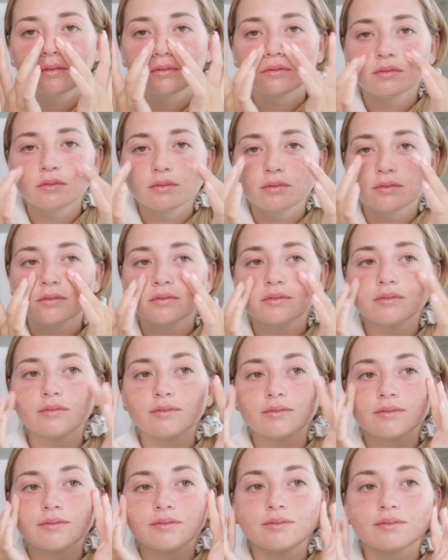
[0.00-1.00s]
peel,
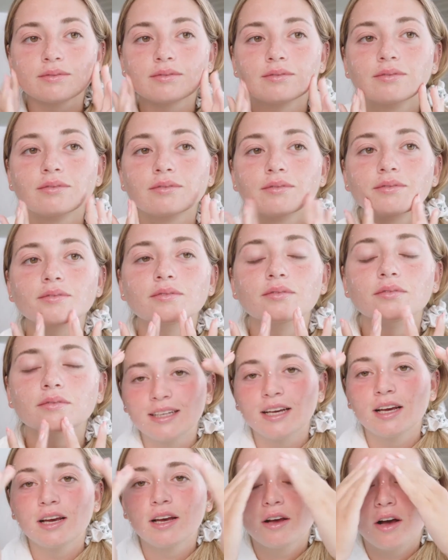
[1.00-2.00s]
as well
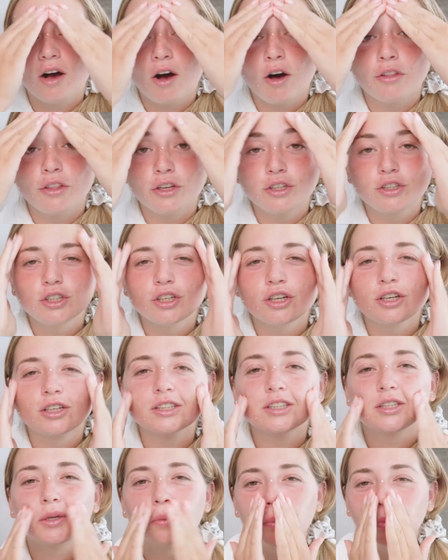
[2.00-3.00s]
as all the
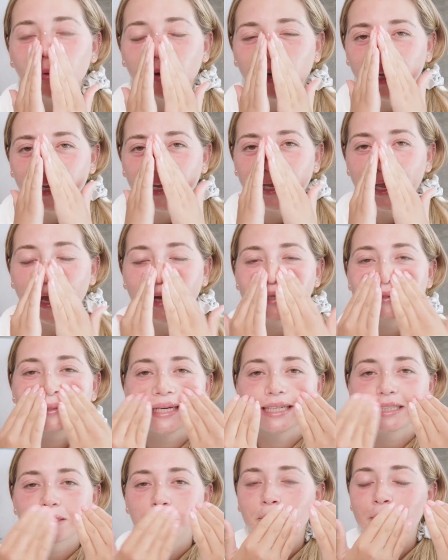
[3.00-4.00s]
dirt, debris,
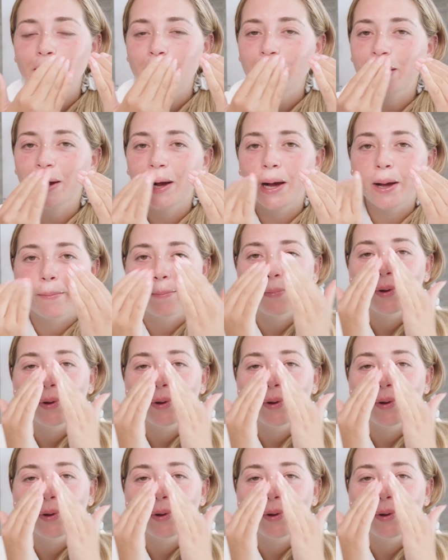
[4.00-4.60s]
excess makeup,